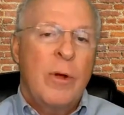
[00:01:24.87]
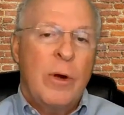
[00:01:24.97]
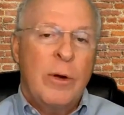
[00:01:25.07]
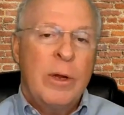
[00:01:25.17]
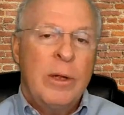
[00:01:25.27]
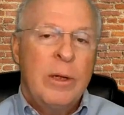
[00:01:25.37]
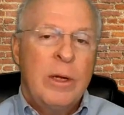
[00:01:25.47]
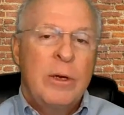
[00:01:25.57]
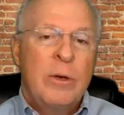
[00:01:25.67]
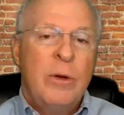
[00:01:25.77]
Third,
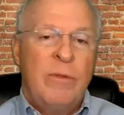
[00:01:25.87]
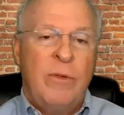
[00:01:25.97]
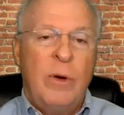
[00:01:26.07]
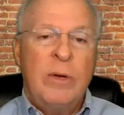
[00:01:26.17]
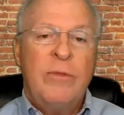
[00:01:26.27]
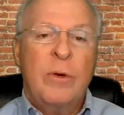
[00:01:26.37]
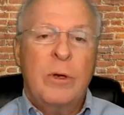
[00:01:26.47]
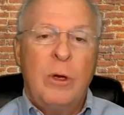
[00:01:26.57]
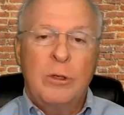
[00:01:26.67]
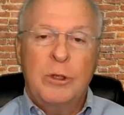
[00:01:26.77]
to avoid
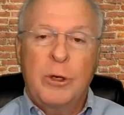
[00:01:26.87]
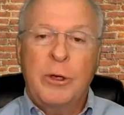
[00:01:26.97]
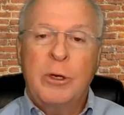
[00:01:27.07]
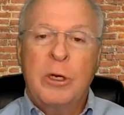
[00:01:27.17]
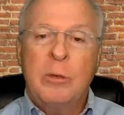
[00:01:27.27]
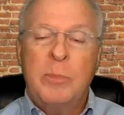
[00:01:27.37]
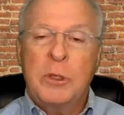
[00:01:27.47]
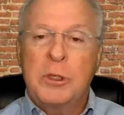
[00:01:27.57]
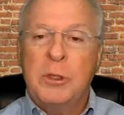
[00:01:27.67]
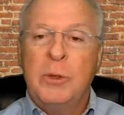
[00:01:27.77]
foreclosure, you could
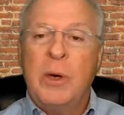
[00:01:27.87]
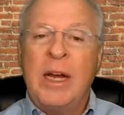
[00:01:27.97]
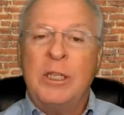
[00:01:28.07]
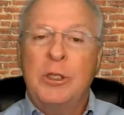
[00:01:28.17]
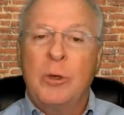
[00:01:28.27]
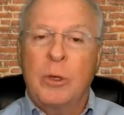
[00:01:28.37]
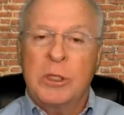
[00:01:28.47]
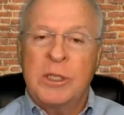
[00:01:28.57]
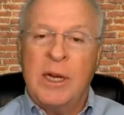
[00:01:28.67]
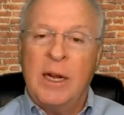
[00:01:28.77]
pursue a
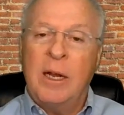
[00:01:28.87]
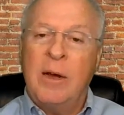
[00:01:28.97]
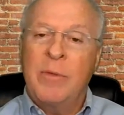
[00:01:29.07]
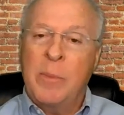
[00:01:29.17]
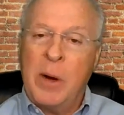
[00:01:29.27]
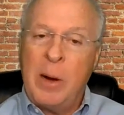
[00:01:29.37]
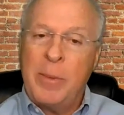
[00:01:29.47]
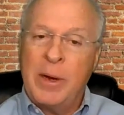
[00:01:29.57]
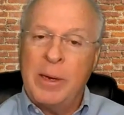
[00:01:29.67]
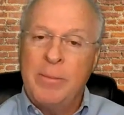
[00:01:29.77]
short sale of the
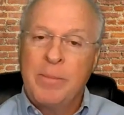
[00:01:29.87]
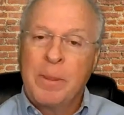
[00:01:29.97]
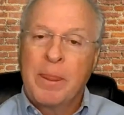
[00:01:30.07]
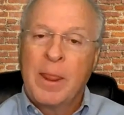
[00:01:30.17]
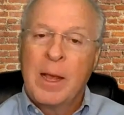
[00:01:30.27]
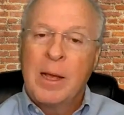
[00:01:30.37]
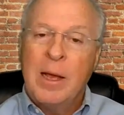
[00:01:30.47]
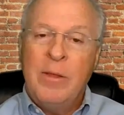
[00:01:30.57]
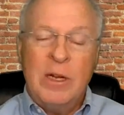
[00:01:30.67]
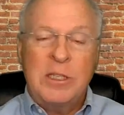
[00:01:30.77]
property.
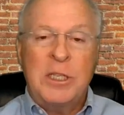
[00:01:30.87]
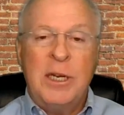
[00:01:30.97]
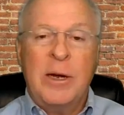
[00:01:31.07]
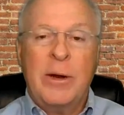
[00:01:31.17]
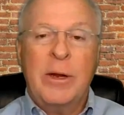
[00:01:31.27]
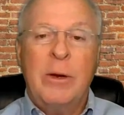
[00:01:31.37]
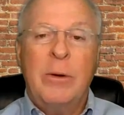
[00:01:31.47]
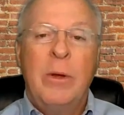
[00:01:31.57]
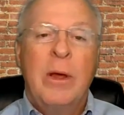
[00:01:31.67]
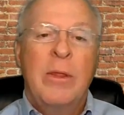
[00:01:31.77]
In this
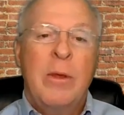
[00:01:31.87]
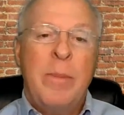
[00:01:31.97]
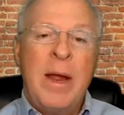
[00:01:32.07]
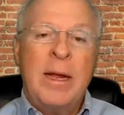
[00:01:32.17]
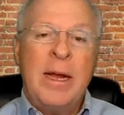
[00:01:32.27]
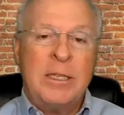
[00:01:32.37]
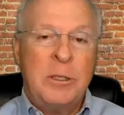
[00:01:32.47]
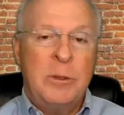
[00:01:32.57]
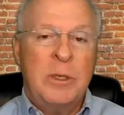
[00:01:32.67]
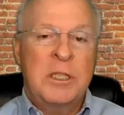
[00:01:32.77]
scenario, the bank
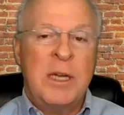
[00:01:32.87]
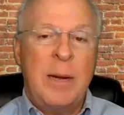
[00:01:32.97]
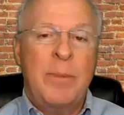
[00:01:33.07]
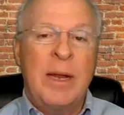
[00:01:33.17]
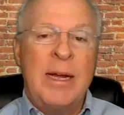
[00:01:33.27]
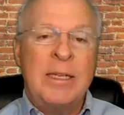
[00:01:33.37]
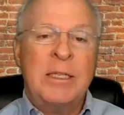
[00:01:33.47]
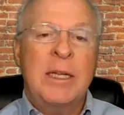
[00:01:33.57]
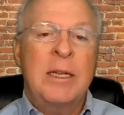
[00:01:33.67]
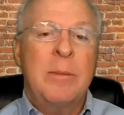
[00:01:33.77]
has to accept
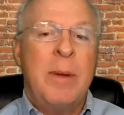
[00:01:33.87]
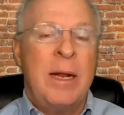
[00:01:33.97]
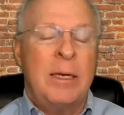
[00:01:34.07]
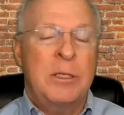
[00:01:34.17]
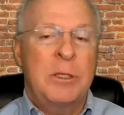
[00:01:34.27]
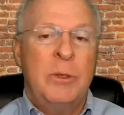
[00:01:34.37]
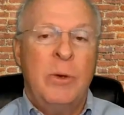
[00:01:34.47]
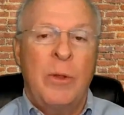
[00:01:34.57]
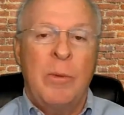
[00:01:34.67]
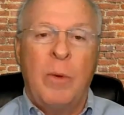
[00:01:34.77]
less than the balance
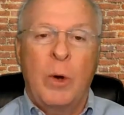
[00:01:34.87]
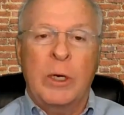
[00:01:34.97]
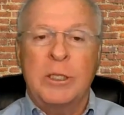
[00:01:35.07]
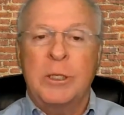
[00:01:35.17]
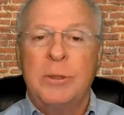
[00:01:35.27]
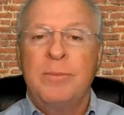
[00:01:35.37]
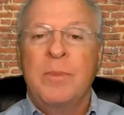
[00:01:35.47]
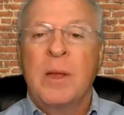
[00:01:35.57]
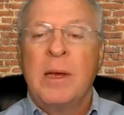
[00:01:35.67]
due on the mortgage.